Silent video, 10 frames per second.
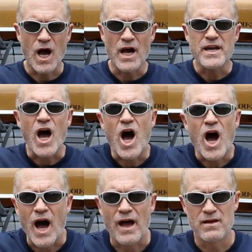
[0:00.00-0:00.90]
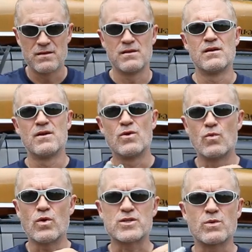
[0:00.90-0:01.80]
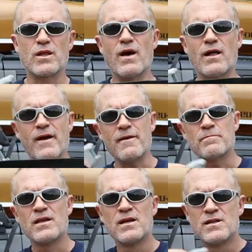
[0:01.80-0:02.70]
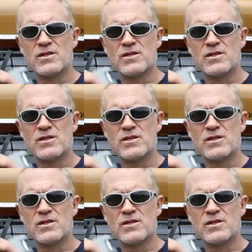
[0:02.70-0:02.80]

ta-da! Works really well, all right?